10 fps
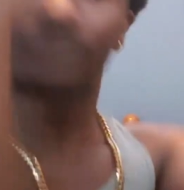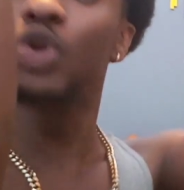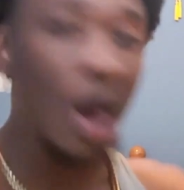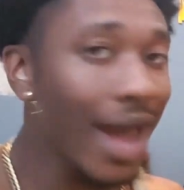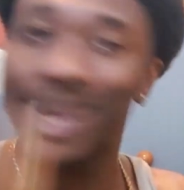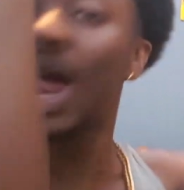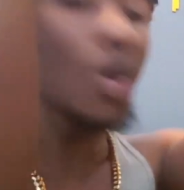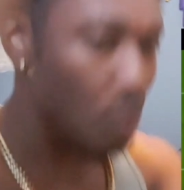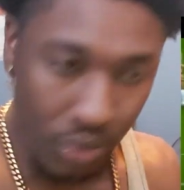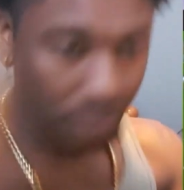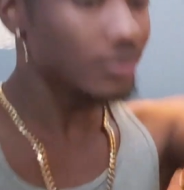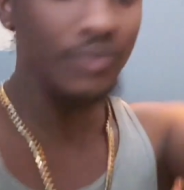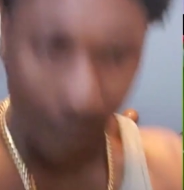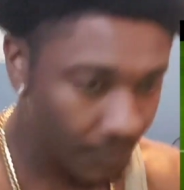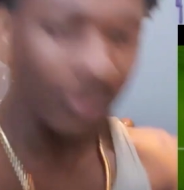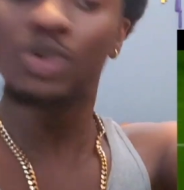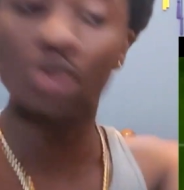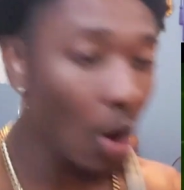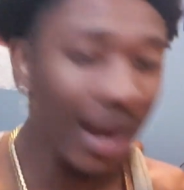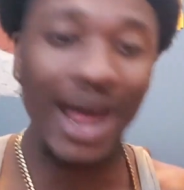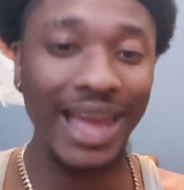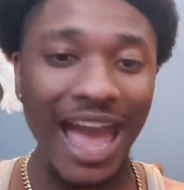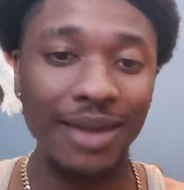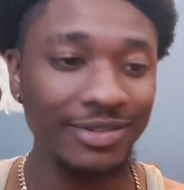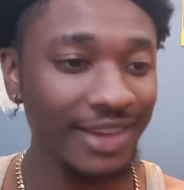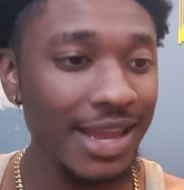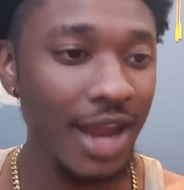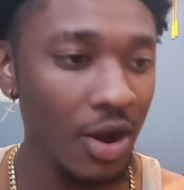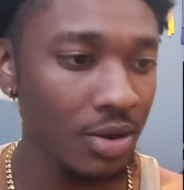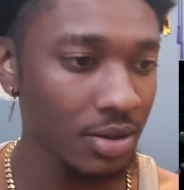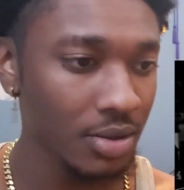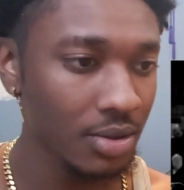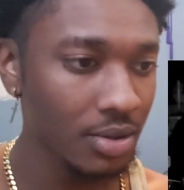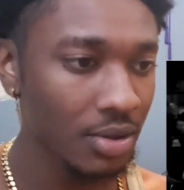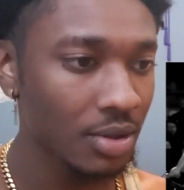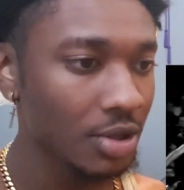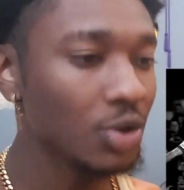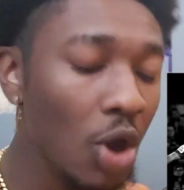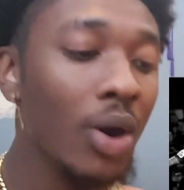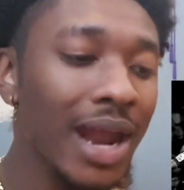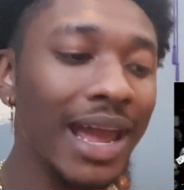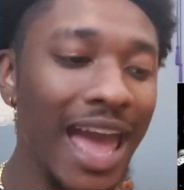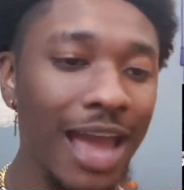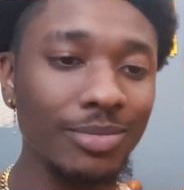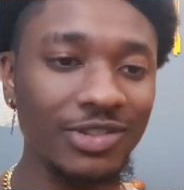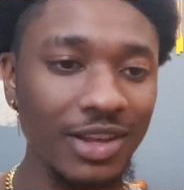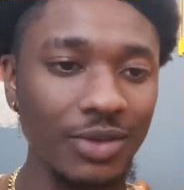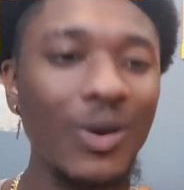You already know. You know what I came to see now. You know what I came to see.